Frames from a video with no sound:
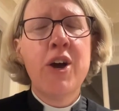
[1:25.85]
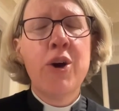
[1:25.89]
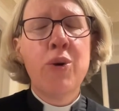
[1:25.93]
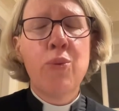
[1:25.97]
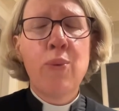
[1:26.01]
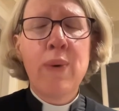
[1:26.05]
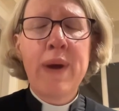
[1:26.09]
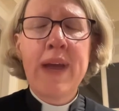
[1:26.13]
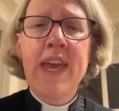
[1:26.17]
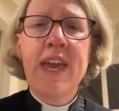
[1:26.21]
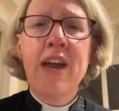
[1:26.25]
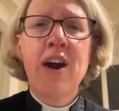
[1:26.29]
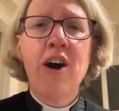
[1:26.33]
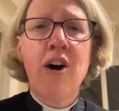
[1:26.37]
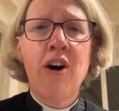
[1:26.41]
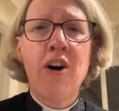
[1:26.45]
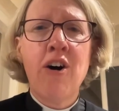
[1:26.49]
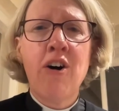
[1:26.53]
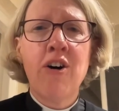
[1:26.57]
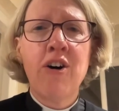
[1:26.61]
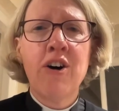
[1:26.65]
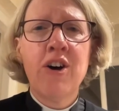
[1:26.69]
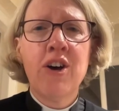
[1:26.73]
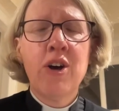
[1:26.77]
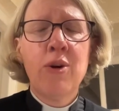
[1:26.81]
we
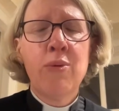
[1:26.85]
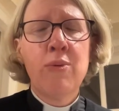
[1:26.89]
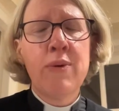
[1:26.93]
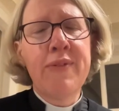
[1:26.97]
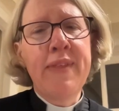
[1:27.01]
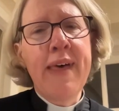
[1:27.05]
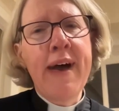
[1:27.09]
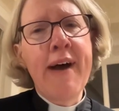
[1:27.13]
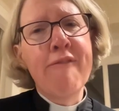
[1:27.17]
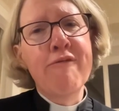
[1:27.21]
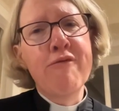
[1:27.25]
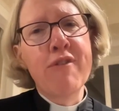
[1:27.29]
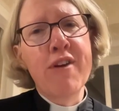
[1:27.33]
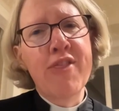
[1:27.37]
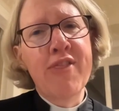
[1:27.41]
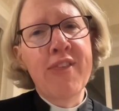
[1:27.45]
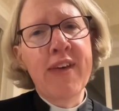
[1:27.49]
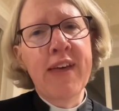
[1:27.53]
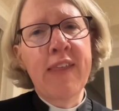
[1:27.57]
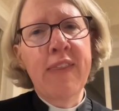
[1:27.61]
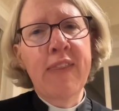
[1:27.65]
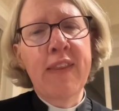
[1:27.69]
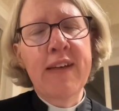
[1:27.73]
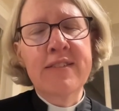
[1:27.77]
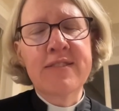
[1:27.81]
are with
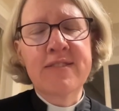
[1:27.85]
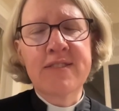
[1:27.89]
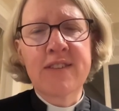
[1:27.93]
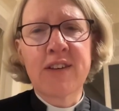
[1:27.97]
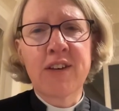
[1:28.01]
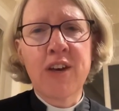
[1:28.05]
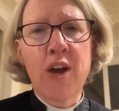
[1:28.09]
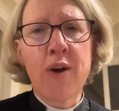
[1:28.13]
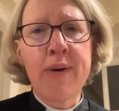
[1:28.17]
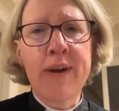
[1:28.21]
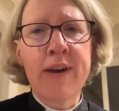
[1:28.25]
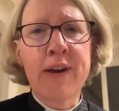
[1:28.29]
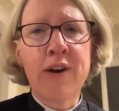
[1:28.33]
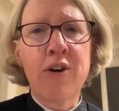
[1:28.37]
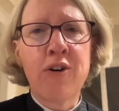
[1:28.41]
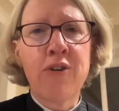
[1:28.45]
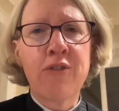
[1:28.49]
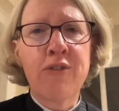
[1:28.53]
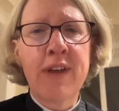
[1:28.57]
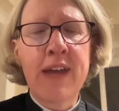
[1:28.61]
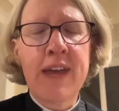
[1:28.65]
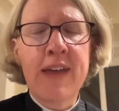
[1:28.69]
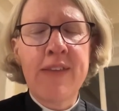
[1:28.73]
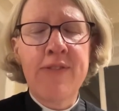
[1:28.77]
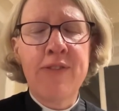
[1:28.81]
everything that's going
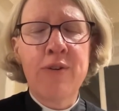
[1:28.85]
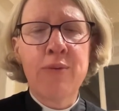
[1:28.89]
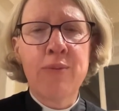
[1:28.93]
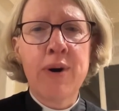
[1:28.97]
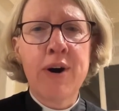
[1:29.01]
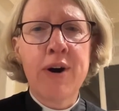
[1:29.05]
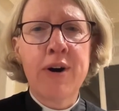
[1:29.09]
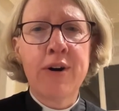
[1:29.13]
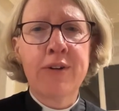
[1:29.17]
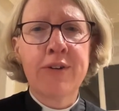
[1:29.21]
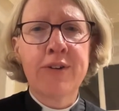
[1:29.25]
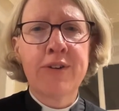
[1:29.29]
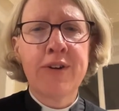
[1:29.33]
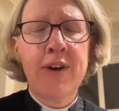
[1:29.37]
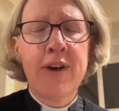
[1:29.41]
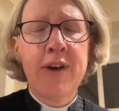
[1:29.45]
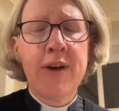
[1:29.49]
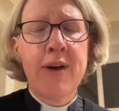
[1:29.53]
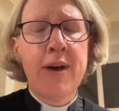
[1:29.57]
on in the world,